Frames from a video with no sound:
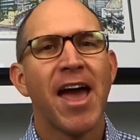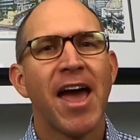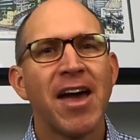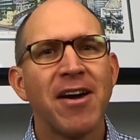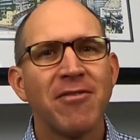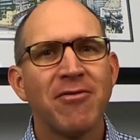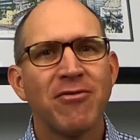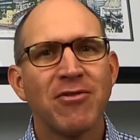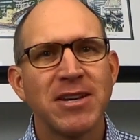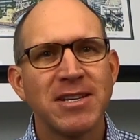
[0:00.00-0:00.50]

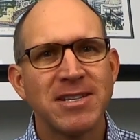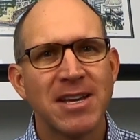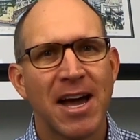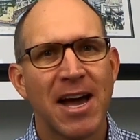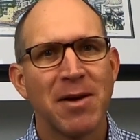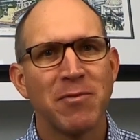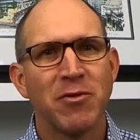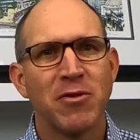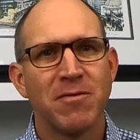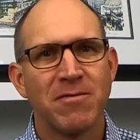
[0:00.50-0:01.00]
every
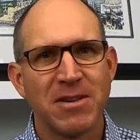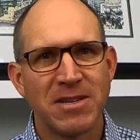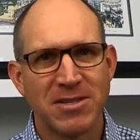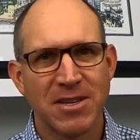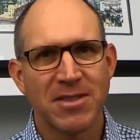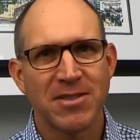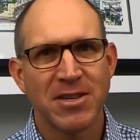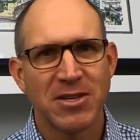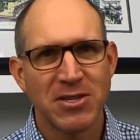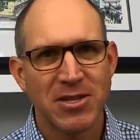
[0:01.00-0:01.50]
time you
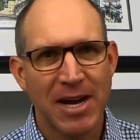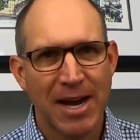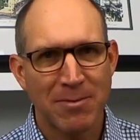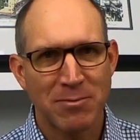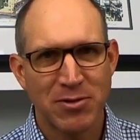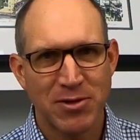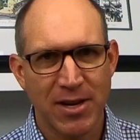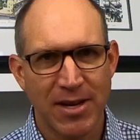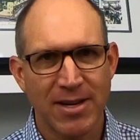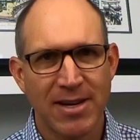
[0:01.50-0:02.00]
visit the
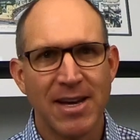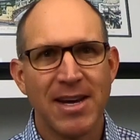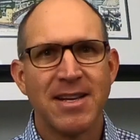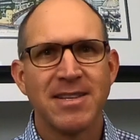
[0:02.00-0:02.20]
job site